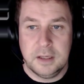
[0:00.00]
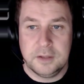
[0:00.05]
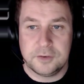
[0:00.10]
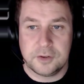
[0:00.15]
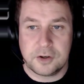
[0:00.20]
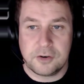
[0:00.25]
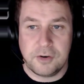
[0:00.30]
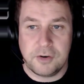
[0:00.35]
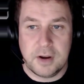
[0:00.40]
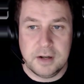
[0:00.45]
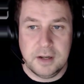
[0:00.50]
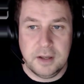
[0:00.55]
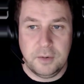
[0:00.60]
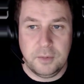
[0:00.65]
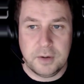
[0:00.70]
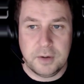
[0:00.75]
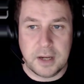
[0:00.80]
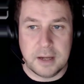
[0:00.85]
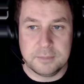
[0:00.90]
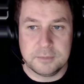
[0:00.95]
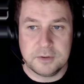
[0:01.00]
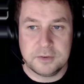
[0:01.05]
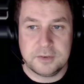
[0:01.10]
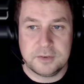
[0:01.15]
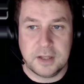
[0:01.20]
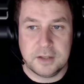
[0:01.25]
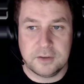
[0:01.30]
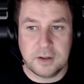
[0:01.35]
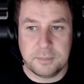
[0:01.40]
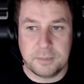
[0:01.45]
It's a great little game to
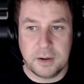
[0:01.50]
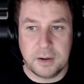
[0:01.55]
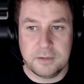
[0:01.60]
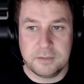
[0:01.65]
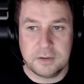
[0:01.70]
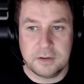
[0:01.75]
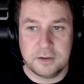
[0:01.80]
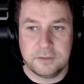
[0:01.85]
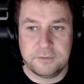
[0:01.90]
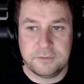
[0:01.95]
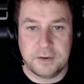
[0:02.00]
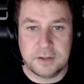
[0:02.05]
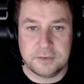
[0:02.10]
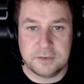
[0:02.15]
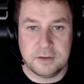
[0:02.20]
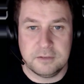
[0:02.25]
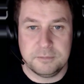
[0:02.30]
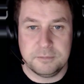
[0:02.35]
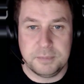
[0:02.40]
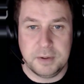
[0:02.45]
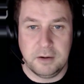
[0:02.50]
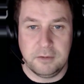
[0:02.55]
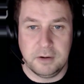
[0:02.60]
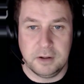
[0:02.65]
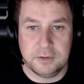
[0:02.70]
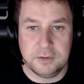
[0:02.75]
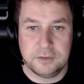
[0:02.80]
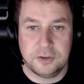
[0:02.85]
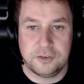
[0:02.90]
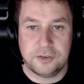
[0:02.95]
set up over the festive
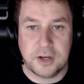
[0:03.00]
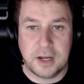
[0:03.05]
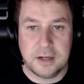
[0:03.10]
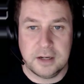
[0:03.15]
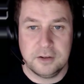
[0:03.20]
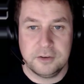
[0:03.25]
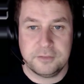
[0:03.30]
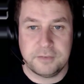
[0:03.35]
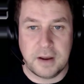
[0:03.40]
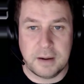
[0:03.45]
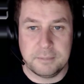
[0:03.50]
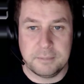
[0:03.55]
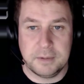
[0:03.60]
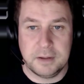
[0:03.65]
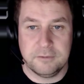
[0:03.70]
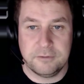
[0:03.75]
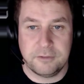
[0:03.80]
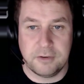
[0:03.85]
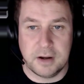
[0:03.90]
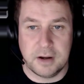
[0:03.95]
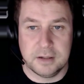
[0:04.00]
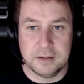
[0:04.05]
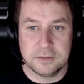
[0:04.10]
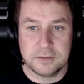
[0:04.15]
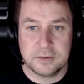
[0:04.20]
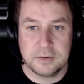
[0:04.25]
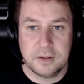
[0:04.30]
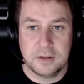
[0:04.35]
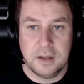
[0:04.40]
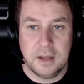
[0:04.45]
period to challenge family and
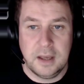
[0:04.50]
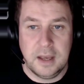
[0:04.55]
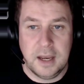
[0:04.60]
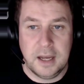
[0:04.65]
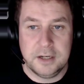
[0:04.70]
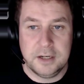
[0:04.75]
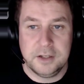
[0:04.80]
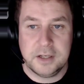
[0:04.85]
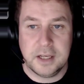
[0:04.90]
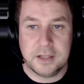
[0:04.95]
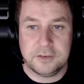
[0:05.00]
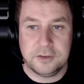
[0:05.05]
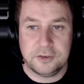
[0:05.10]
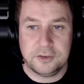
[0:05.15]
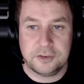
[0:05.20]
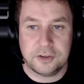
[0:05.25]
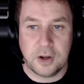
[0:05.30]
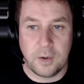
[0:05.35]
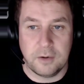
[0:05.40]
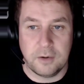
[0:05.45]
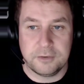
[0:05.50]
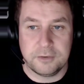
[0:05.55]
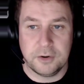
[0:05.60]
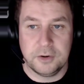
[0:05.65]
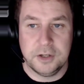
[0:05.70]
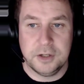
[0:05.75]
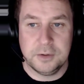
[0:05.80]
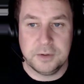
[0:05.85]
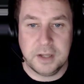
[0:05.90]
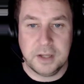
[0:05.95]
friends, and you get to show off
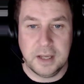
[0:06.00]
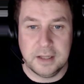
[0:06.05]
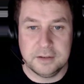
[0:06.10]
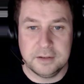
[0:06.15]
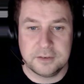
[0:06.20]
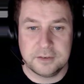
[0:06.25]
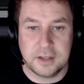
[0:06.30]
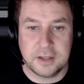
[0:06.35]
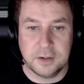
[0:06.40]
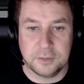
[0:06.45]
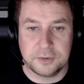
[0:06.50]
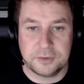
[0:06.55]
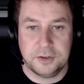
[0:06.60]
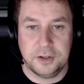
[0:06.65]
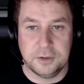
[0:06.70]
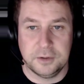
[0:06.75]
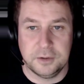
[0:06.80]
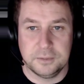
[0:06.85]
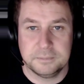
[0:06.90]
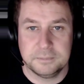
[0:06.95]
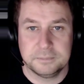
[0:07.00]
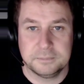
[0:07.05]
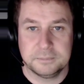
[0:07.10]
your new kit and skills too.